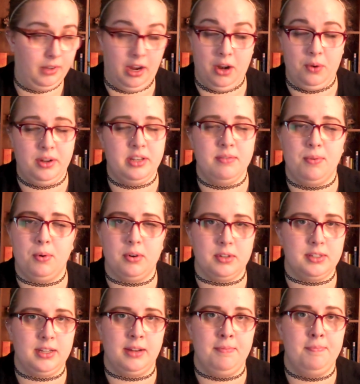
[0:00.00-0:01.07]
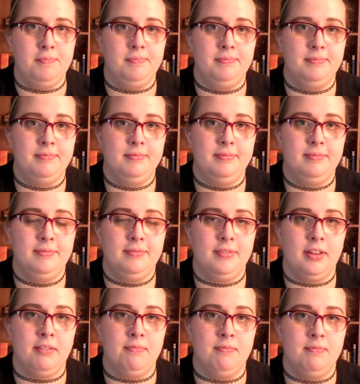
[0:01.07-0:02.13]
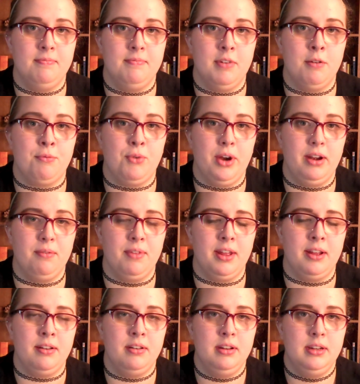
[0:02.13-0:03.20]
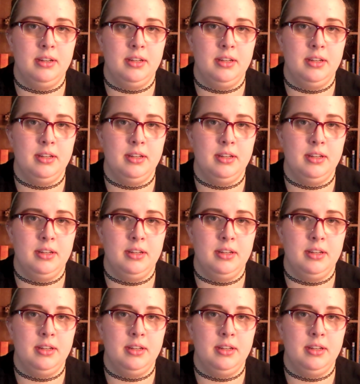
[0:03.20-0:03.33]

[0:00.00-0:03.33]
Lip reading: I don't get divorced. I'm afraid of that.